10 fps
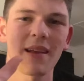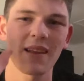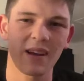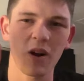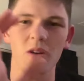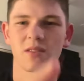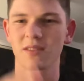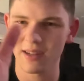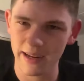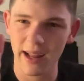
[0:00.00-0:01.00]
they're
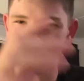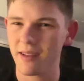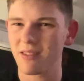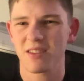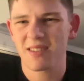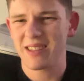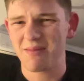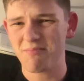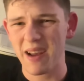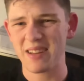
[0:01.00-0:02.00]
constantly, and they're just these
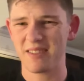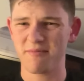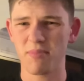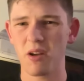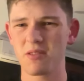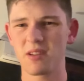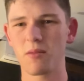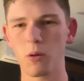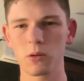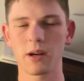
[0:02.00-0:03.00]
massive bloated
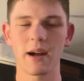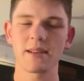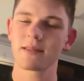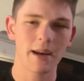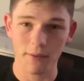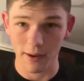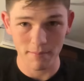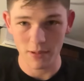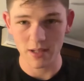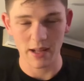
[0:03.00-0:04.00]
old guys. Anyway,
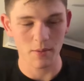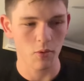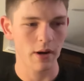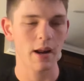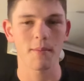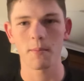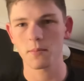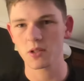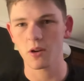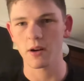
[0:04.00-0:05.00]
beside the point, I'm
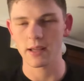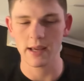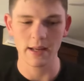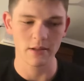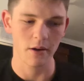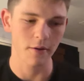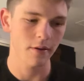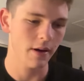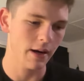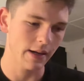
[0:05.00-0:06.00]
starting keto.
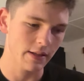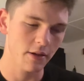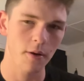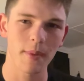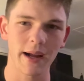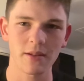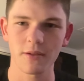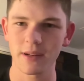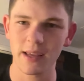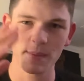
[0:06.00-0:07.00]
I need to go back to
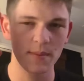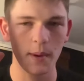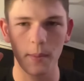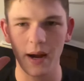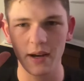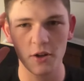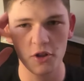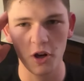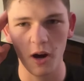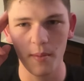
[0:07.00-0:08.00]
it. it keeps my mind
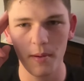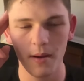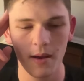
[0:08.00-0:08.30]
sharp.